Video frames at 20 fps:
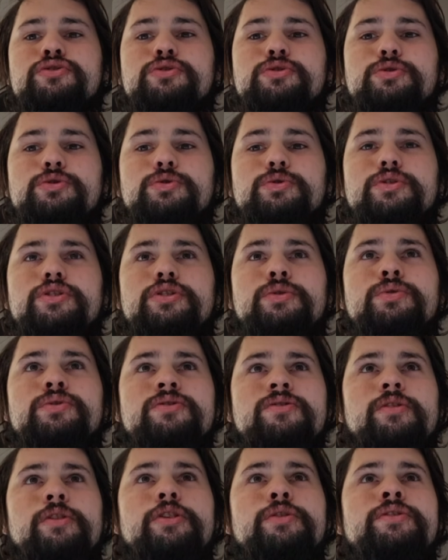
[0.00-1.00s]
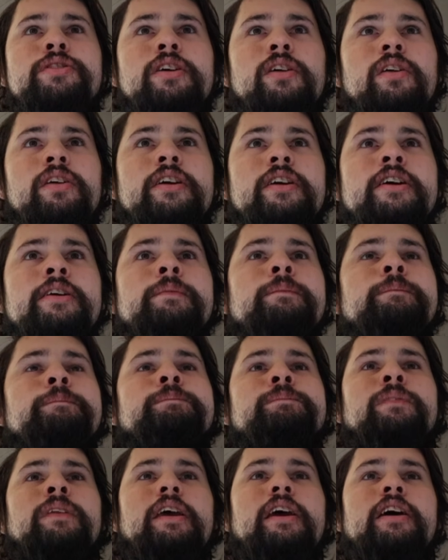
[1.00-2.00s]
use their utility
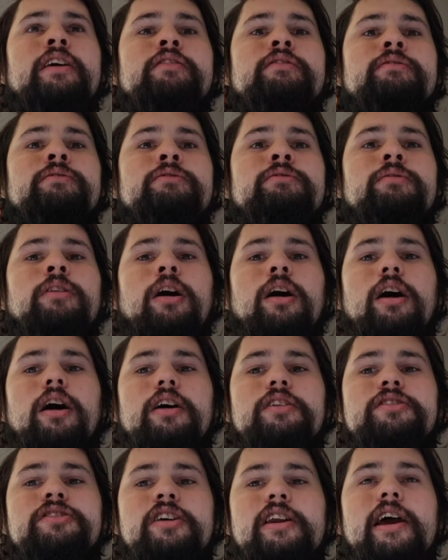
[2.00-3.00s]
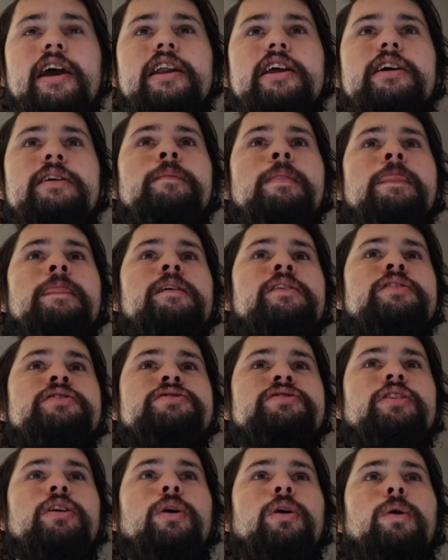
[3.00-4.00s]
in 1080.
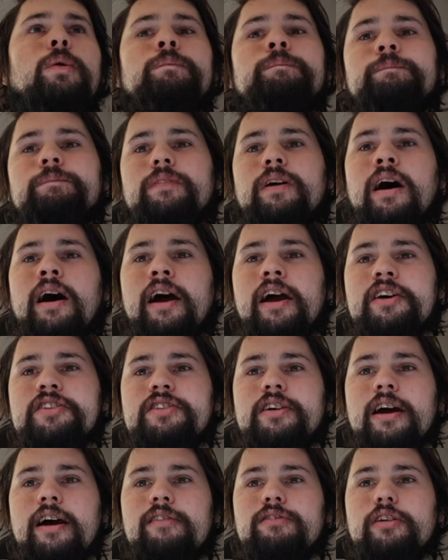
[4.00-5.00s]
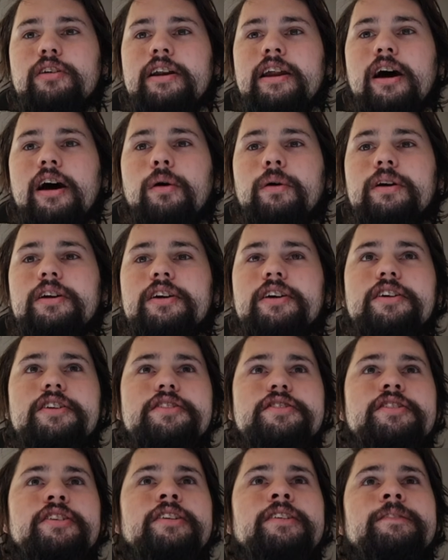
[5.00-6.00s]
So the highest I have right now
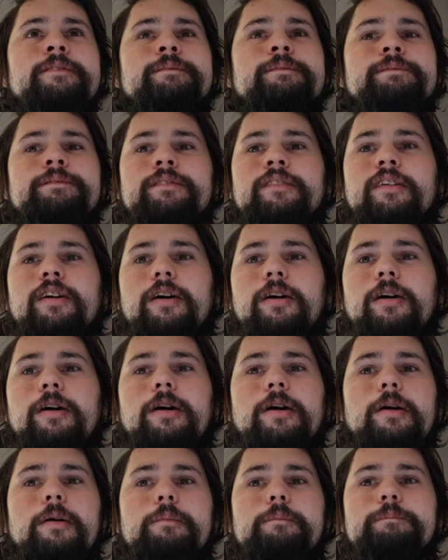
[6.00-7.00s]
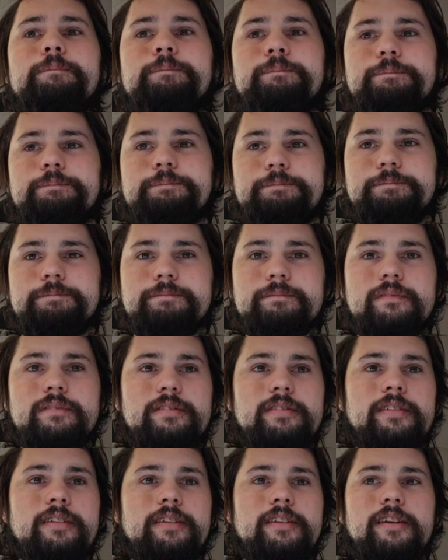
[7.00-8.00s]
is
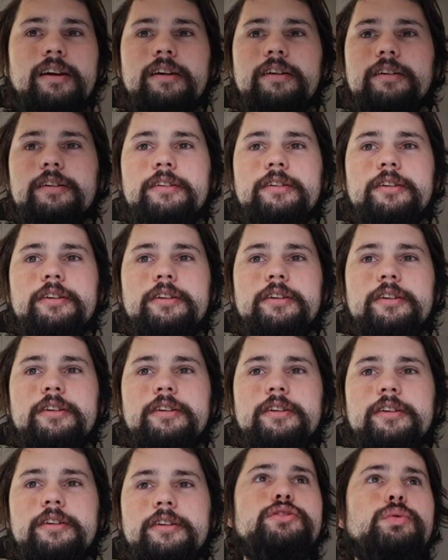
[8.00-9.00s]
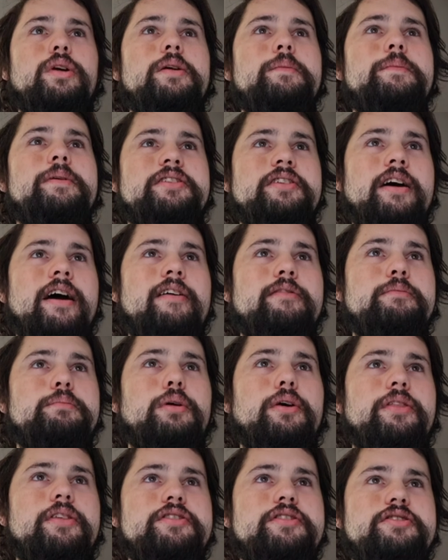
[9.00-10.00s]
720 because I haven't
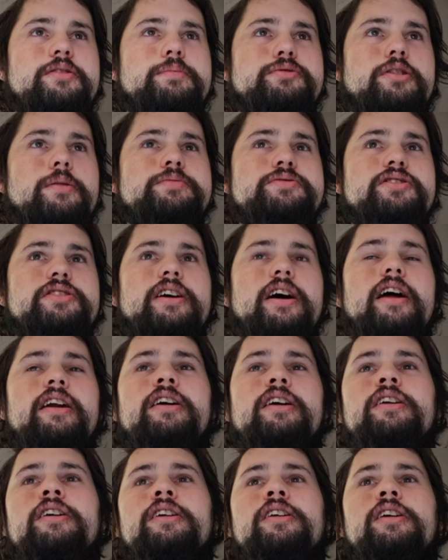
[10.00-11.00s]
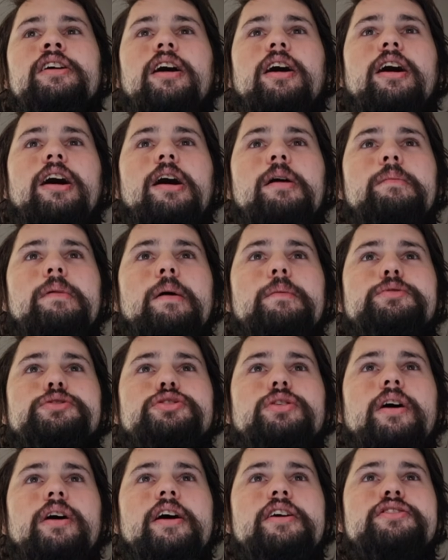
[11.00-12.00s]
bought the subscription yet. I'm
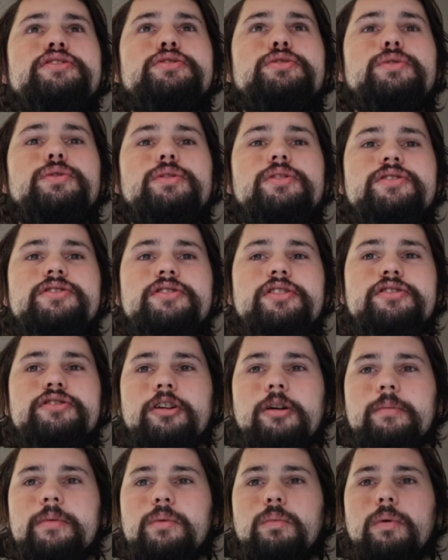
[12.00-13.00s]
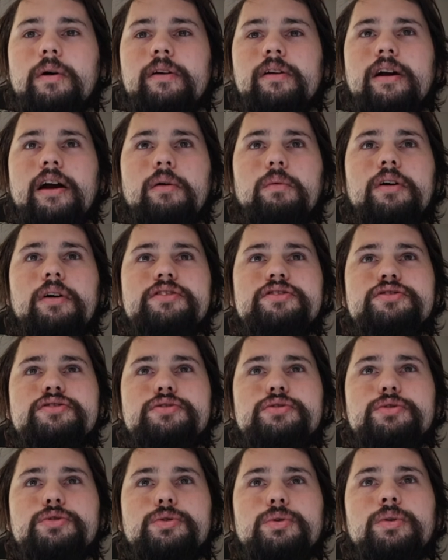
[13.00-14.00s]
trying to determine whether I want
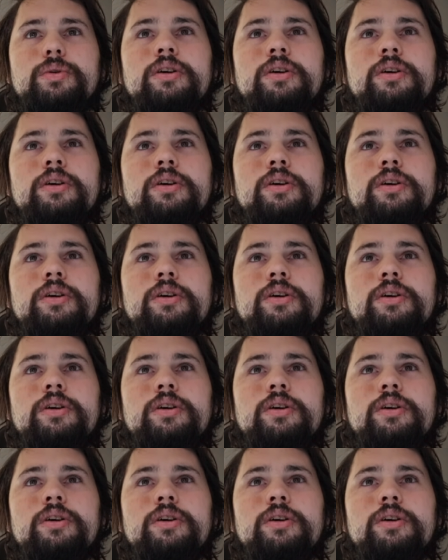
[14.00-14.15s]
to